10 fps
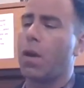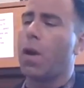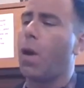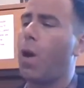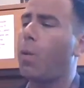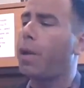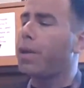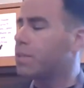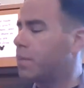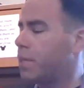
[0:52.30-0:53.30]

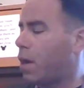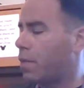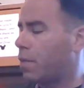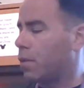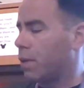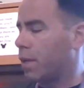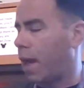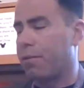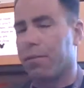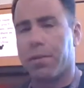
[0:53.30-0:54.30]
Always be on the
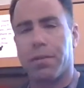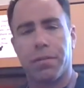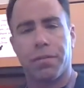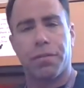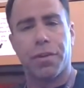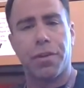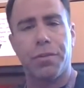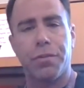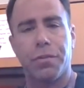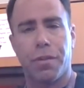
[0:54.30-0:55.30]
lookout for a
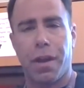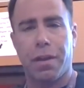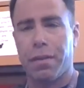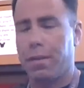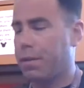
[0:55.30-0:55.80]
new friend.